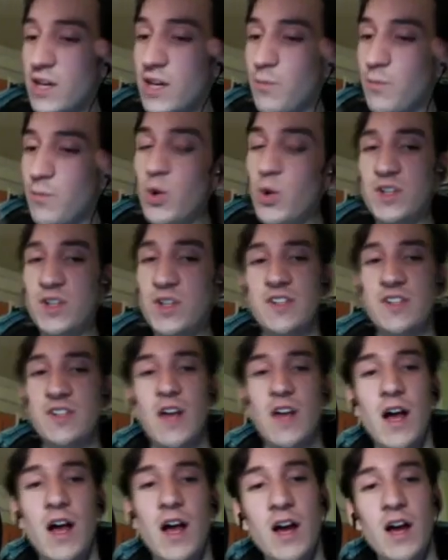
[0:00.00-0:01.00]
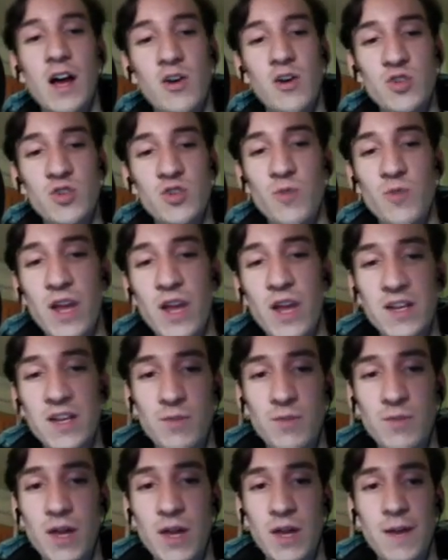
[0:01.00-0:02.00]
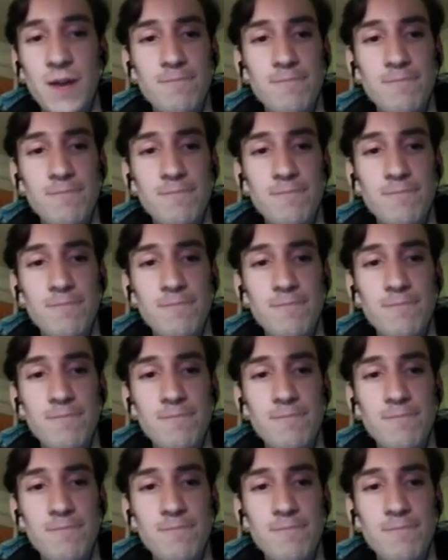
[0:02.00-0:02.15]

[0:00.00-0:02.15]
puts Grizzlebrand into play.